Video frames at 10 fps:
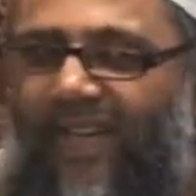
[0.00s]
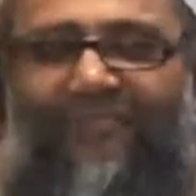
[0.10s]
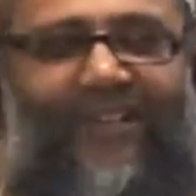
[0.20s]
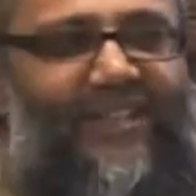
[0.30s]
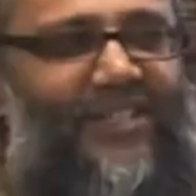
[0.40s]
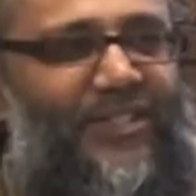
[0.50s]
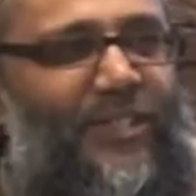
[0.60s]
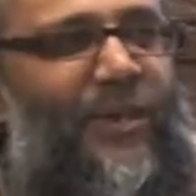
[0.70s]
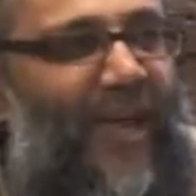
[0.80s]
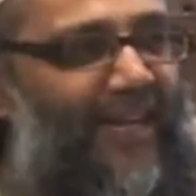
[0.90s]
If it doesn't
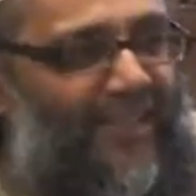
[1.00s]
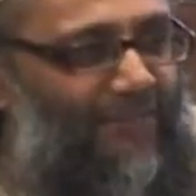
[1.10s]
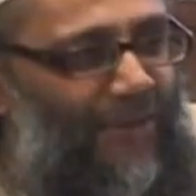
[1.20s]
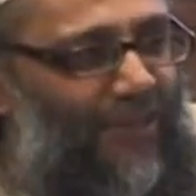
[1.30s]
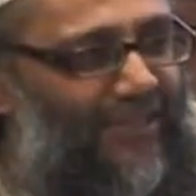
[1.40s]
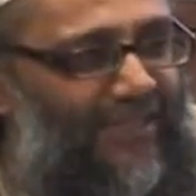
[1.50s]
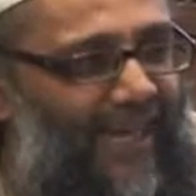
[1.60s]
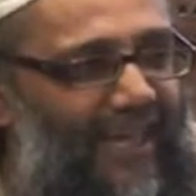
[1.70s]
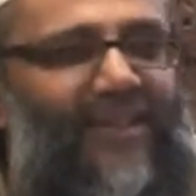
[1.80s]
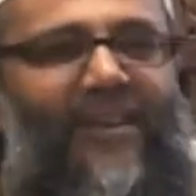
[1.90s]
do anything more than
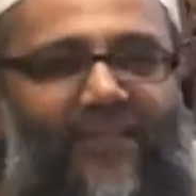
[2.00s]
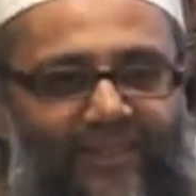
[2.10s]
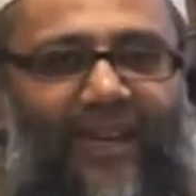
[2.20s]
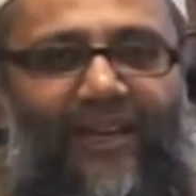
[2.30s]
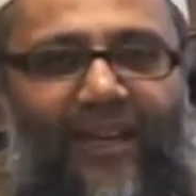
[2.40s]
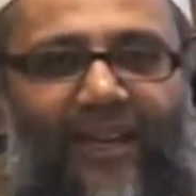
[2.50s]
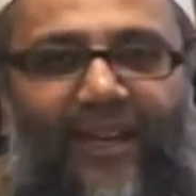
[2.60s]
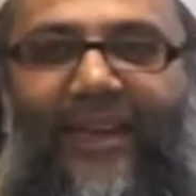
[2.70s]
that, then